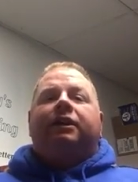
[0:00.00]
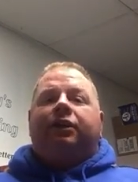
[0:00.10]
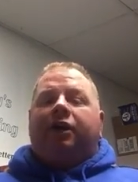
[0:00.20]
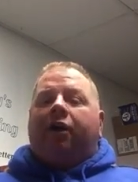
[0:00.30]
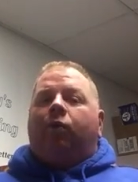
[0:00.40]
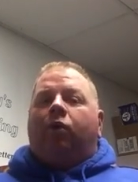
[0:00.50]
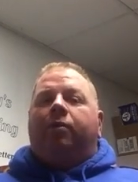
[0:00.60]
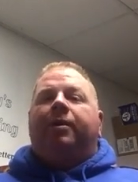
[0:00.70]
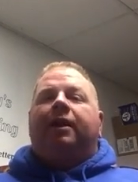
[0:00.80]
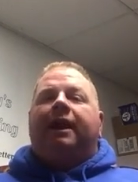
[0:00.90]
you got a
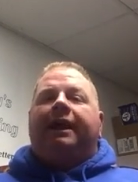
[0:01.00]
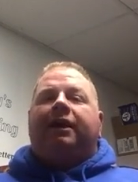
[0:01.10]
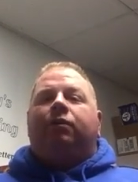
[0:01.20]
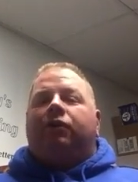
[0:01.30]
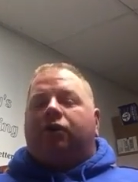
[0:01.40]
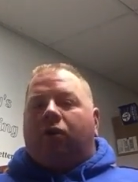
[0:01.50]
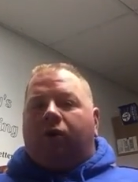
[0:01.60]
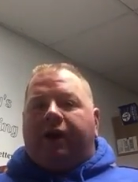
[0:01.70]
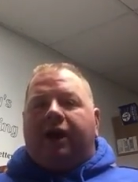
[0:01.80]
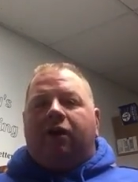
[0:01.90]
warmer lake with
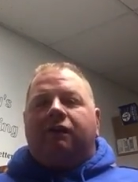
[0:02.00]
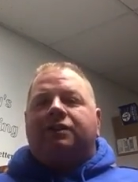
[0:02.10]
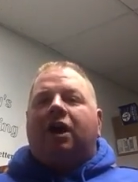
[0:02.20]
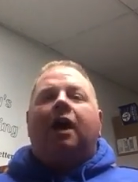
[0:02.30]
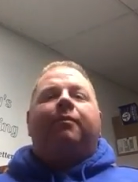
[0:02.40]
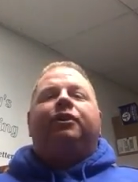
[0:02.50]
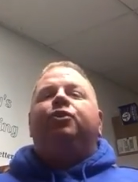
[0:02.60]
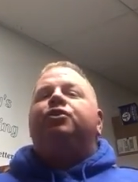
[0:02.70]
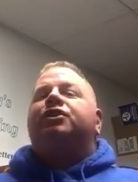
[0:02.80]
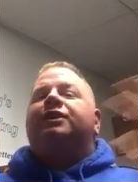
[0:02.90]
cold air over top.
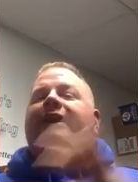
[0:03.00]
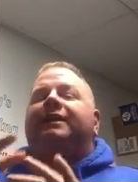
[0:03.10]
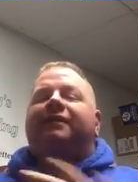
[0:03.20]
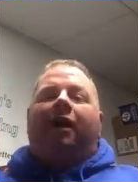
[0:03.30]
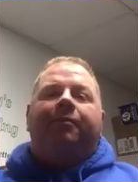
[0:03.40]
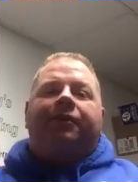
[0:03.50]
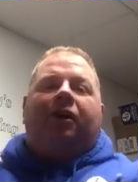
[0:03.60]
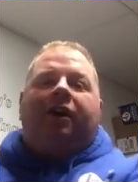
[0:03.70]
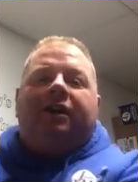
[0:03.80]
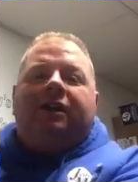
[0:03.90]
You just get dumped
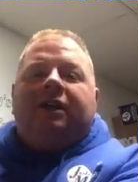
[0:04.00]
on.